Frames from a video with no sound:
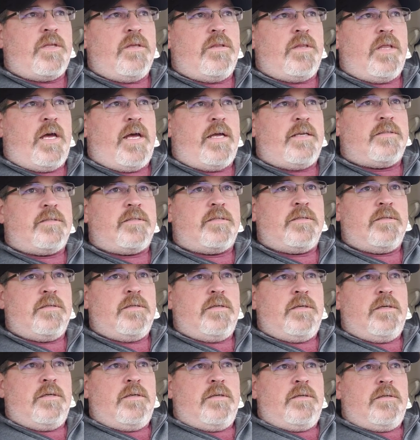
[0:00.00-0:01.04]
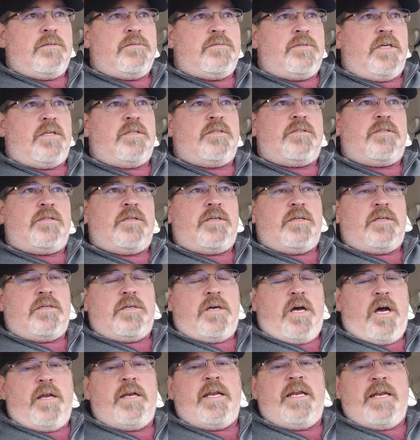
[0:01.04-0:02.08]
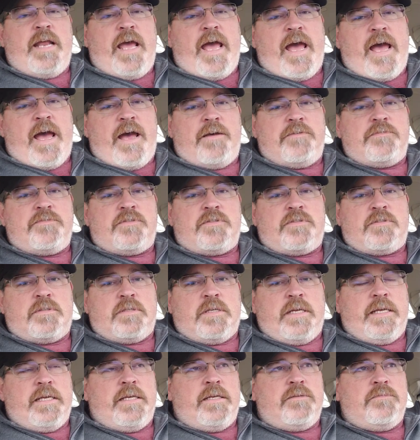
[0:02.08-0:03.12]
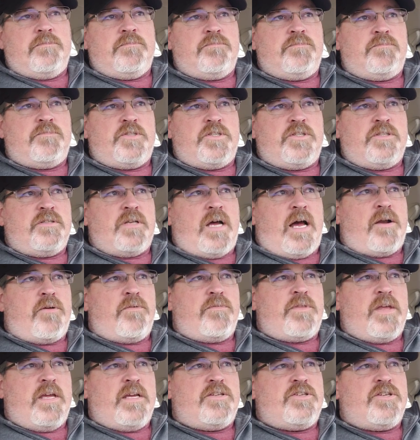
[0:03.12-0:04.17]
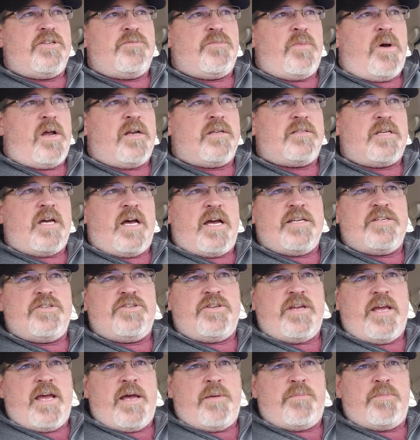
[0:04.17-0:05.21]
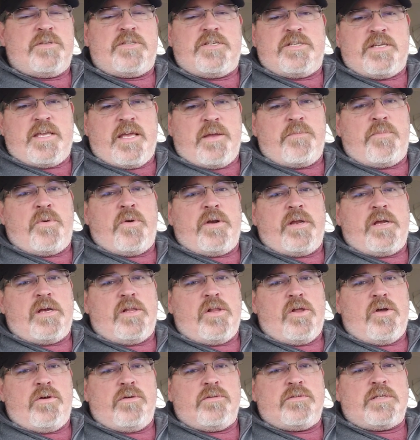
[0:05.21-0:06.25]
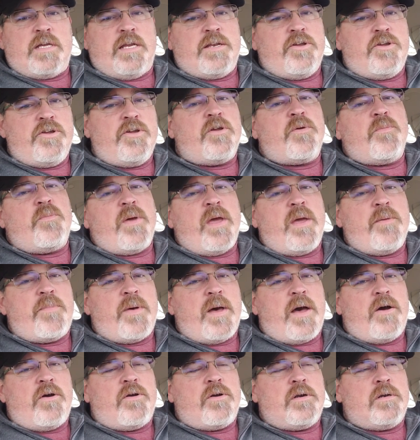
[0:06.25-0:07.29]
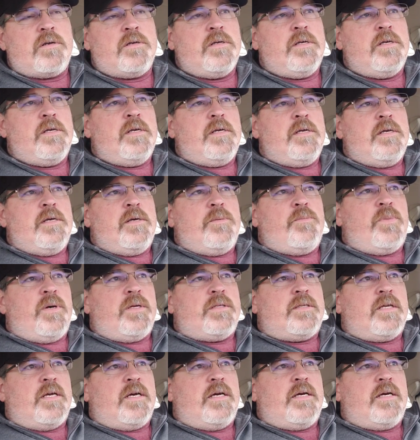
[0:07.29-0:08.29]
that does the hunting halves, and I don't think she's monetized yet, but she's getting pretty close. I know you can PayPal her, but